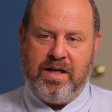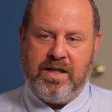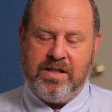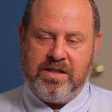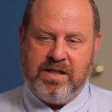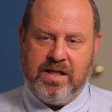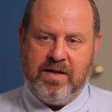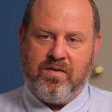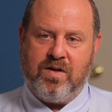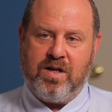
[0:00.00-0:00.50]

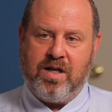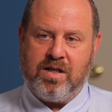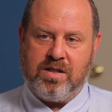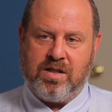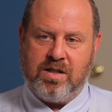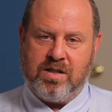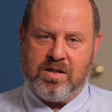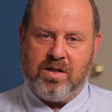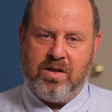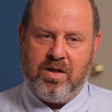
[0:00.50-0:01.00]
He's given us
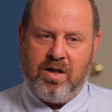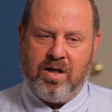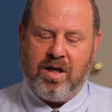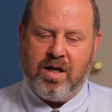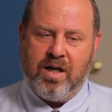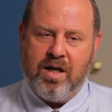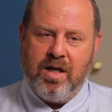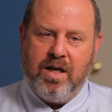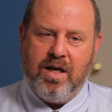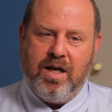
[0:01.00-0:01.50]
this
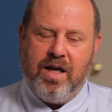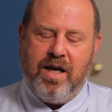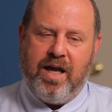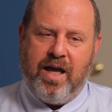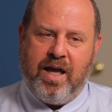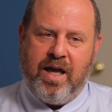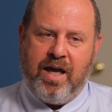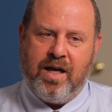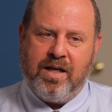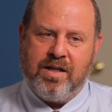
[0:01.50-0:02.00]
law,
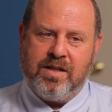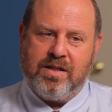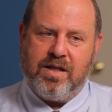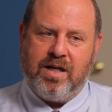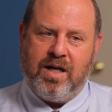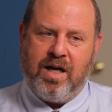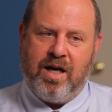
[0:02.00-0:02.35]
and